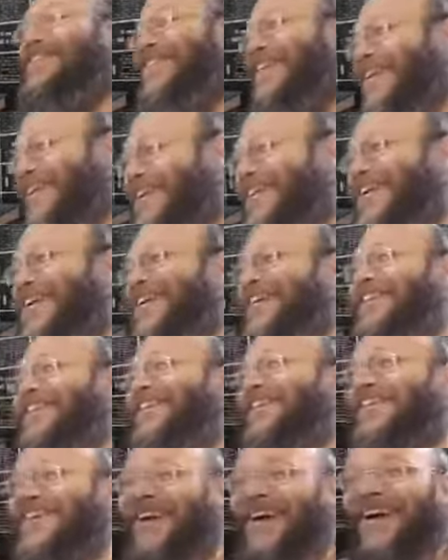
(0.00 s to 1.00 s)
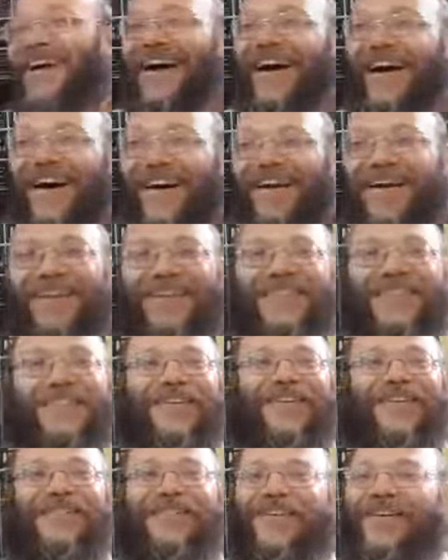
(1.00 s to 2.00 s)
And then, it's,
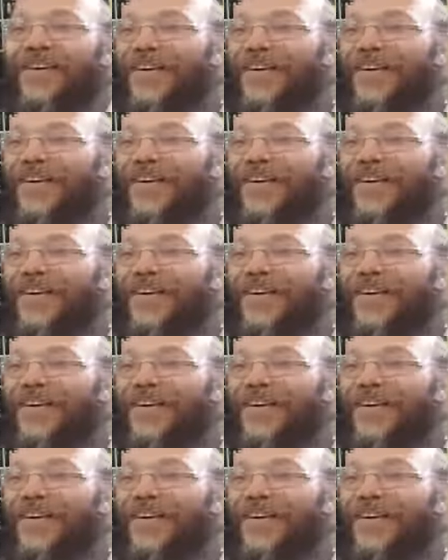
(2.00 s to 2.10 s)
it's a,